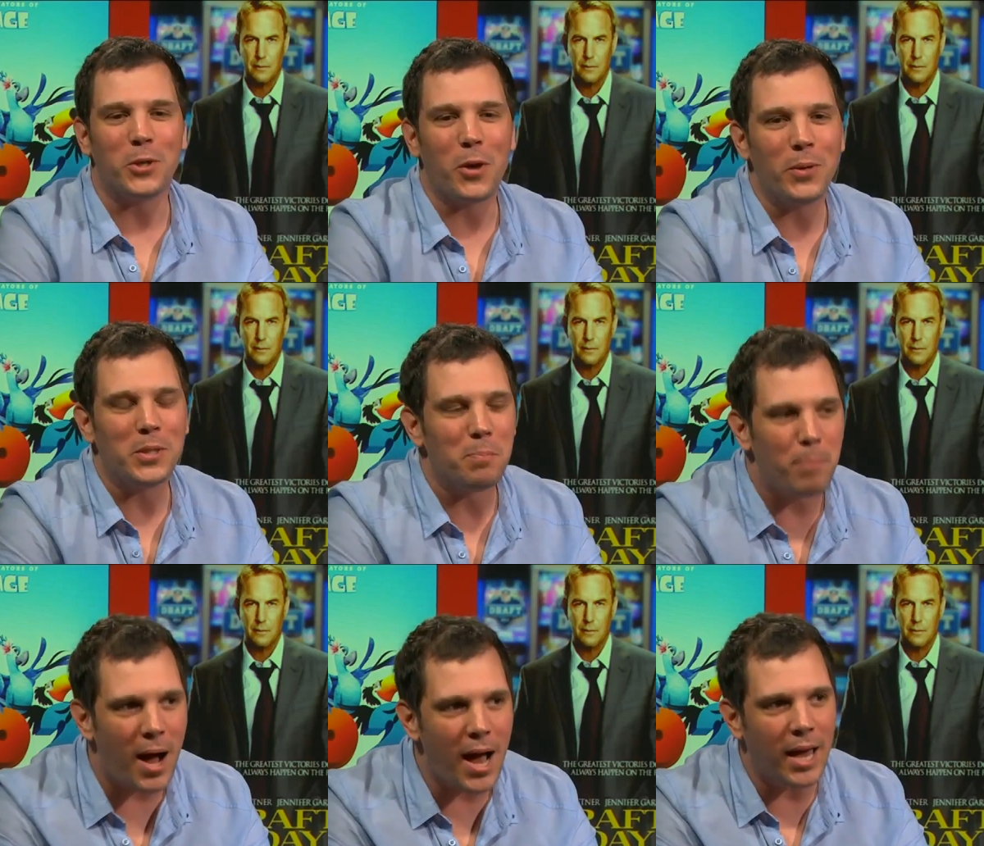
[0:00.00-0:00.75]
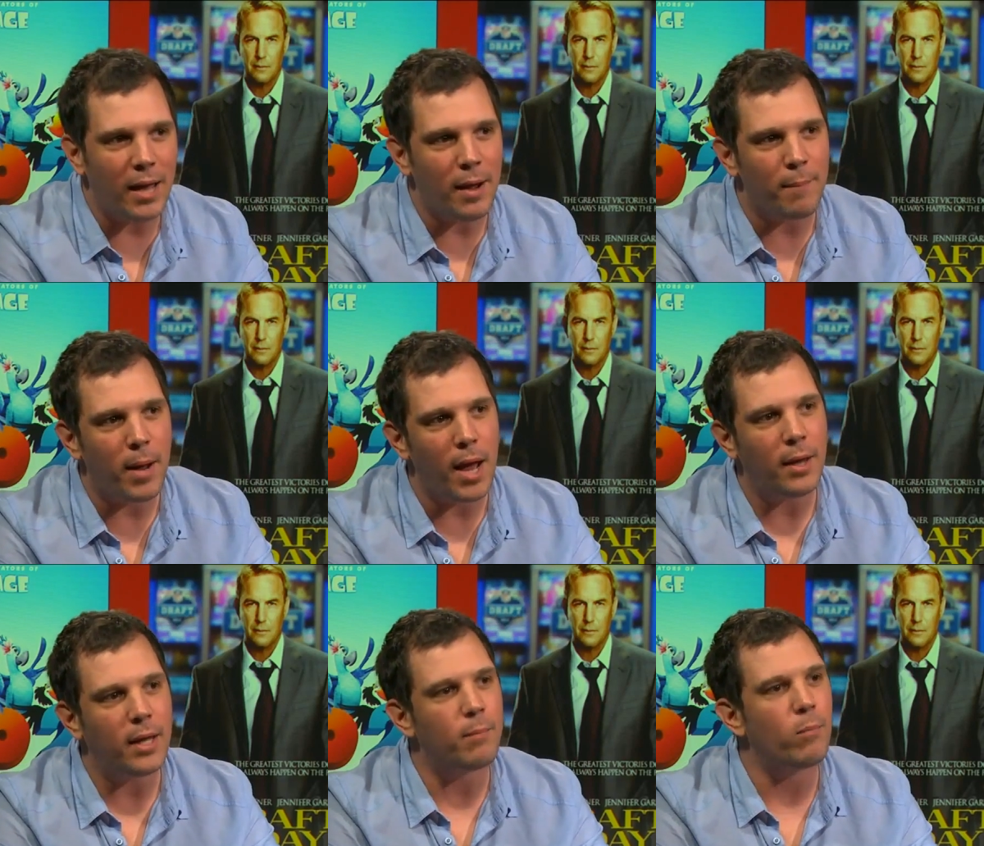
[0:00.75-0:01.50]
Speaker 1: going to buy it. I'm
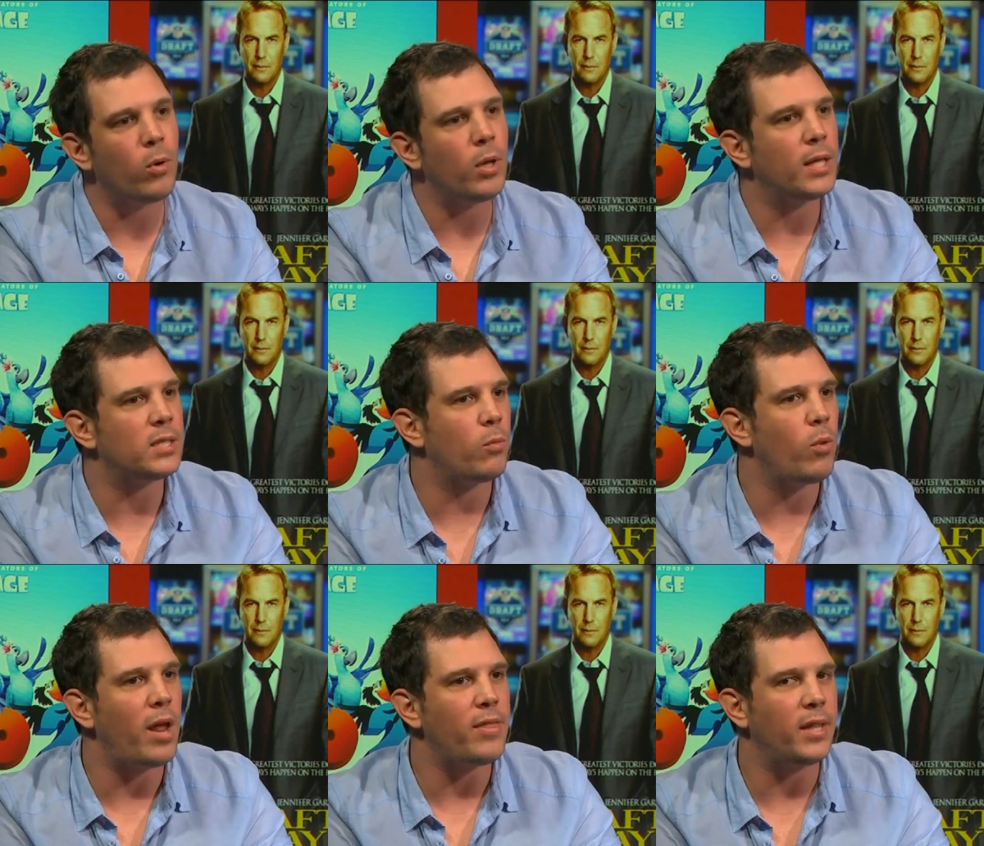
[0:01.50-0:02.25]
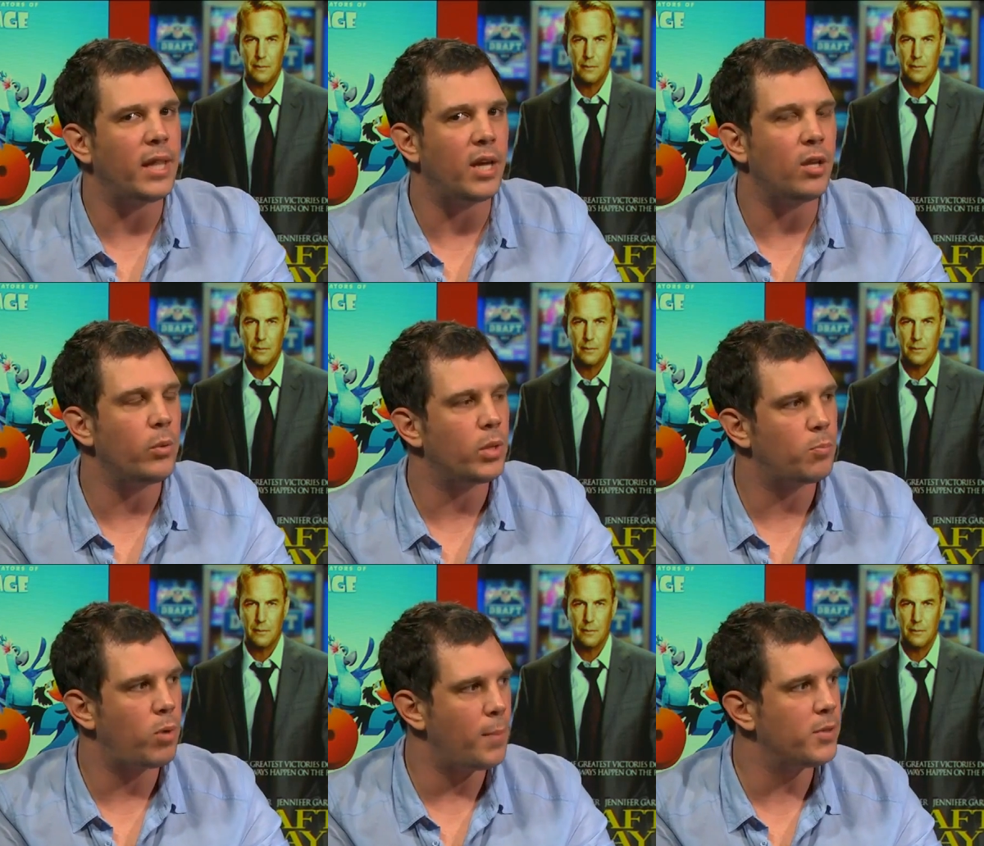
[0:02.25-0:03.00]
buying it more or less on what I think they can do with
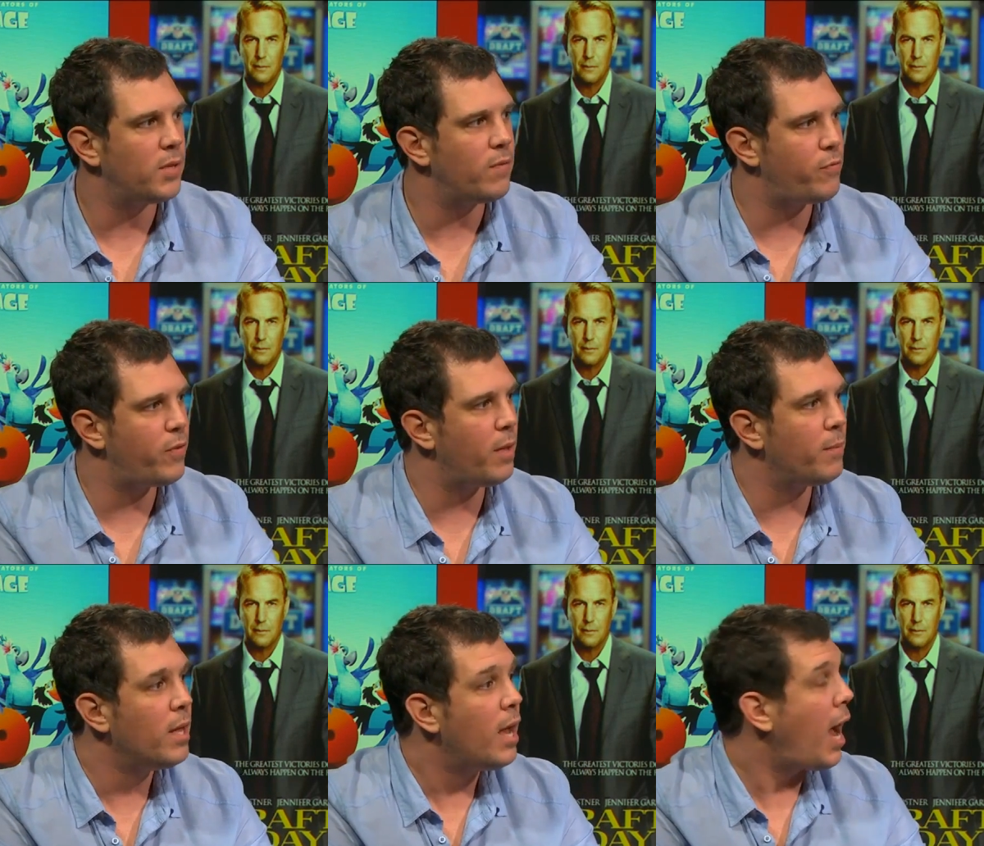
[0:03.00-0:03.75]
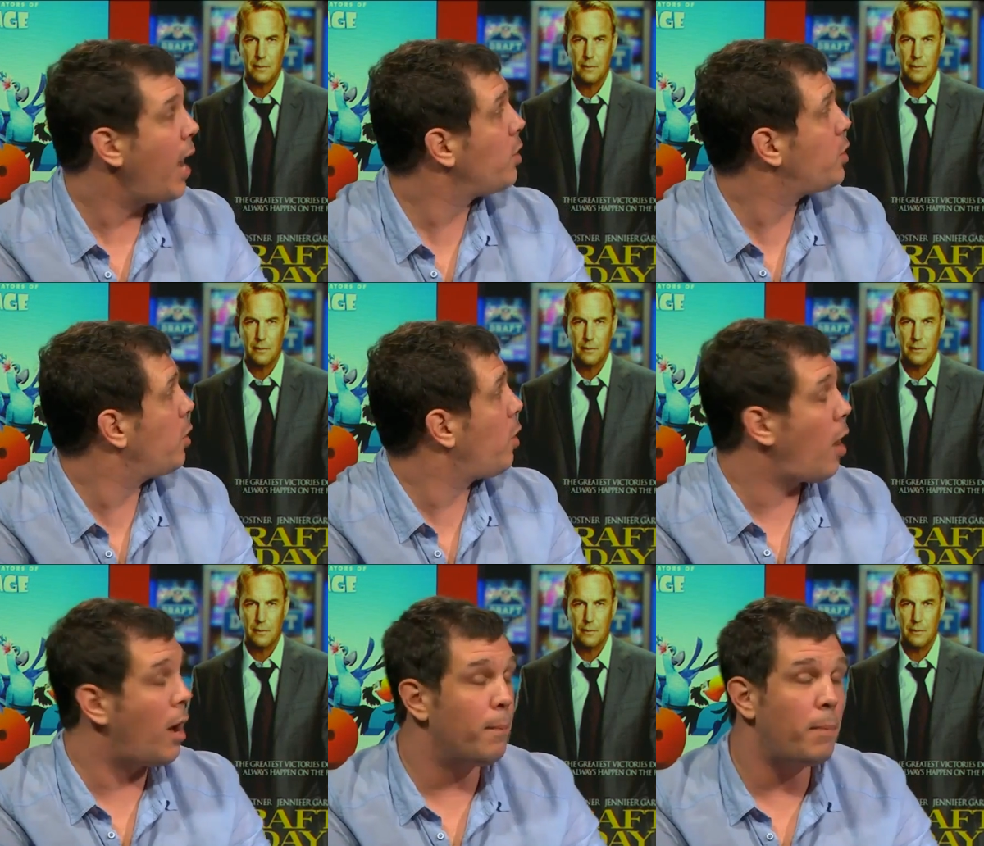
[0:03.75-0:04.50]
the premise of the film. I
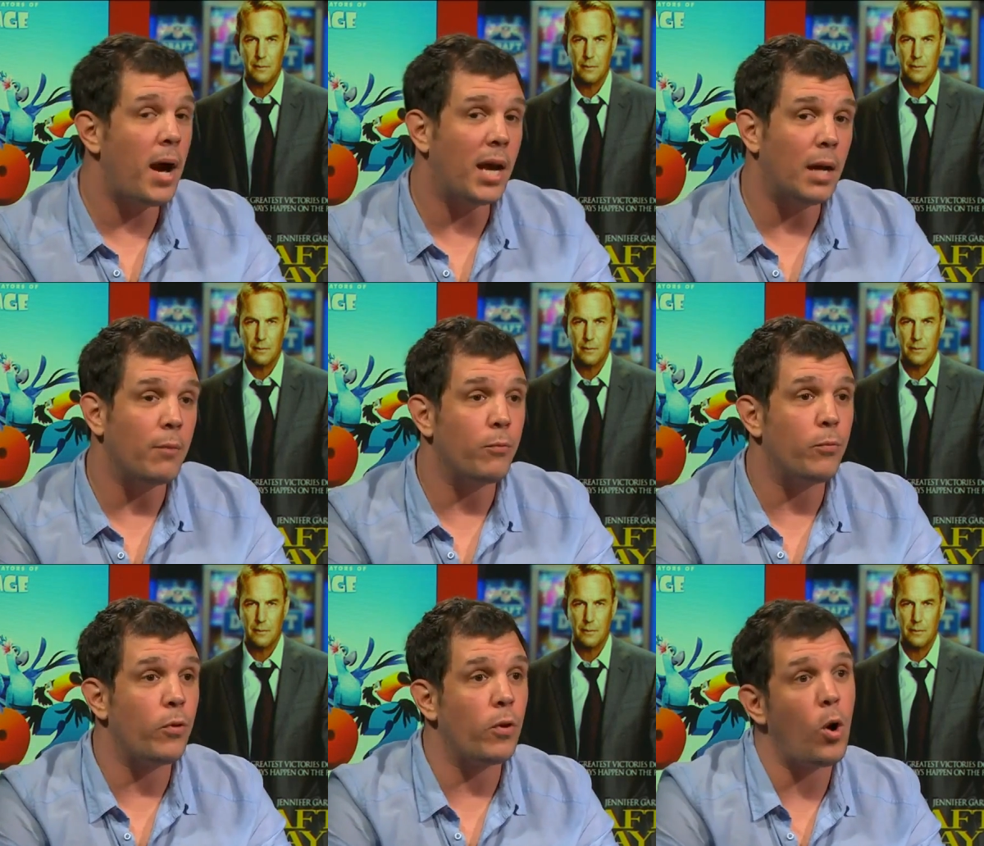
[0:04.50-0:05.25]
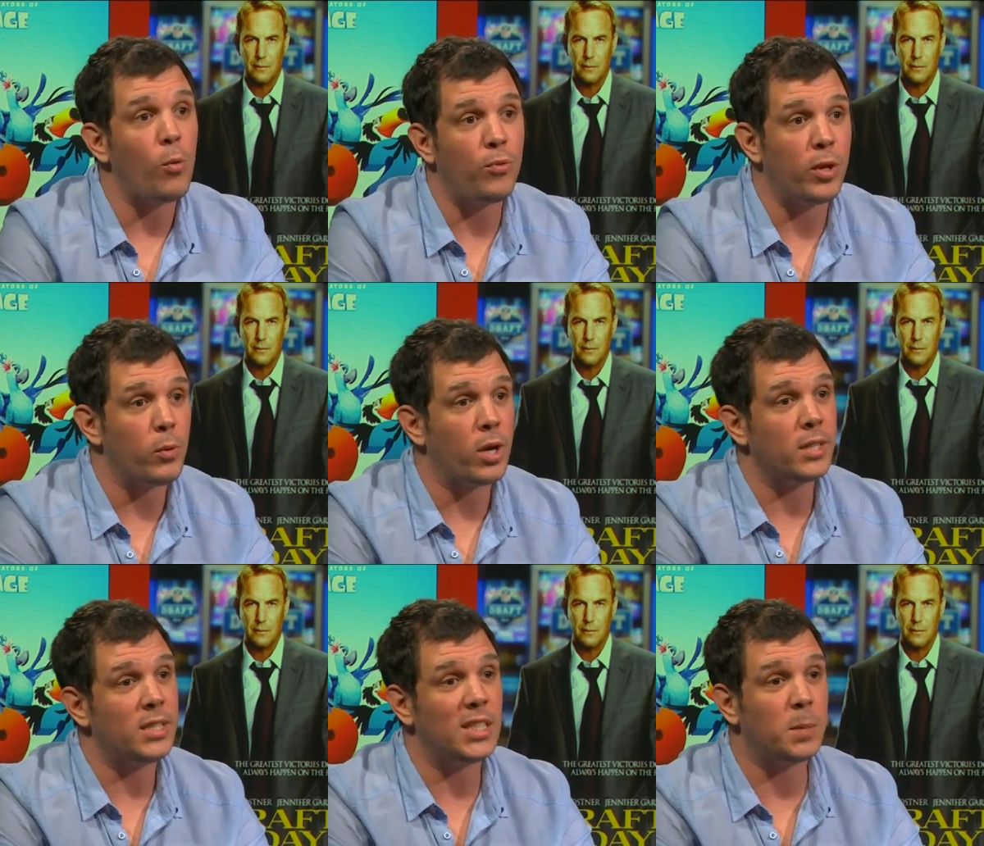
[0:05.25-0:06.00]
also I'm buying it for, hopefully we're
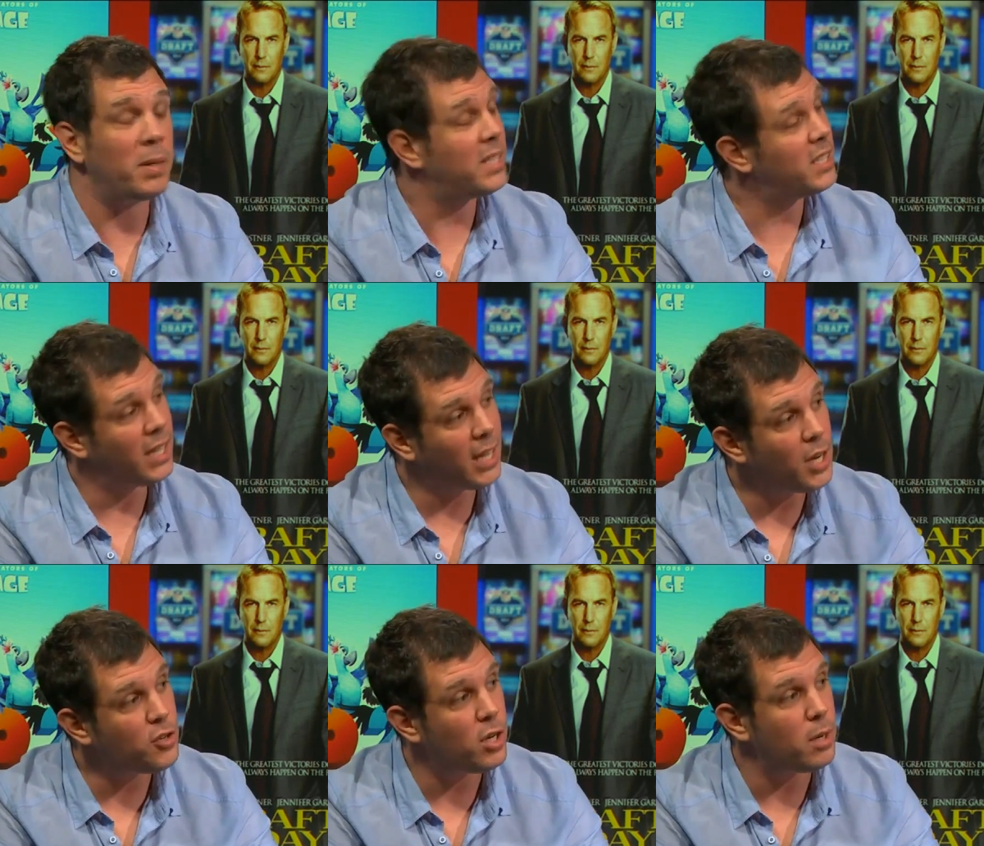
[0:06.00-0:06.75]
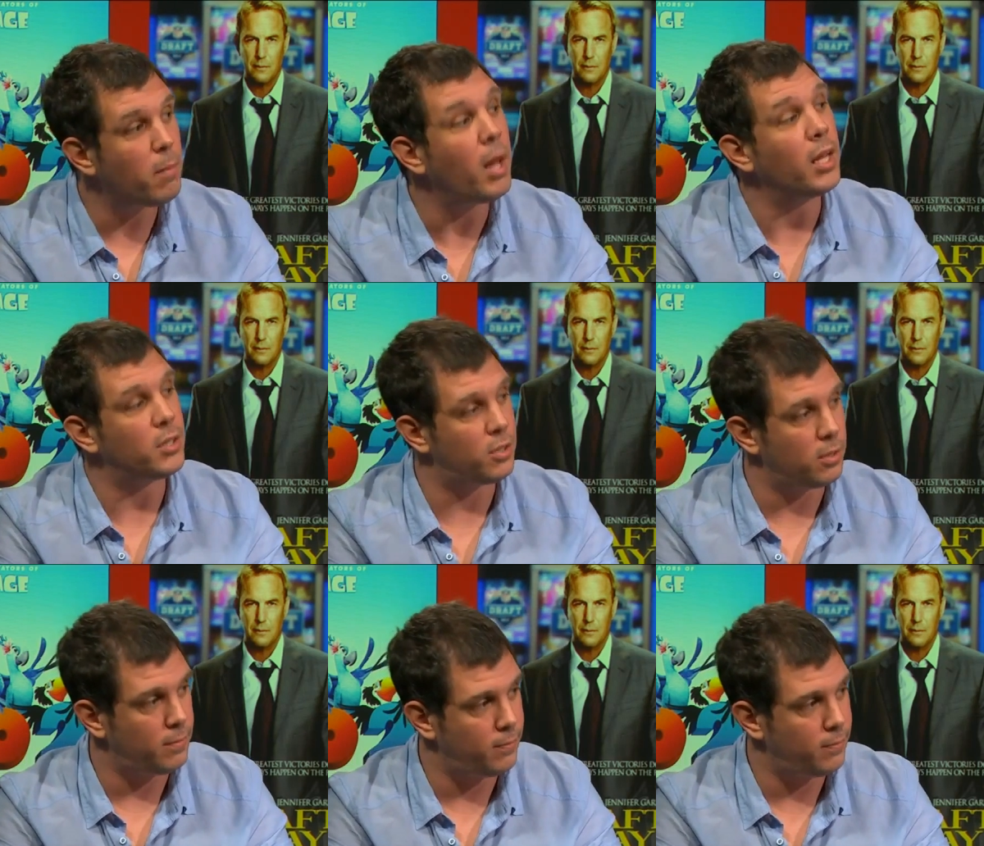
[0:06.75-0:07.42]
going to see splits in the kitchen and mullets. Um,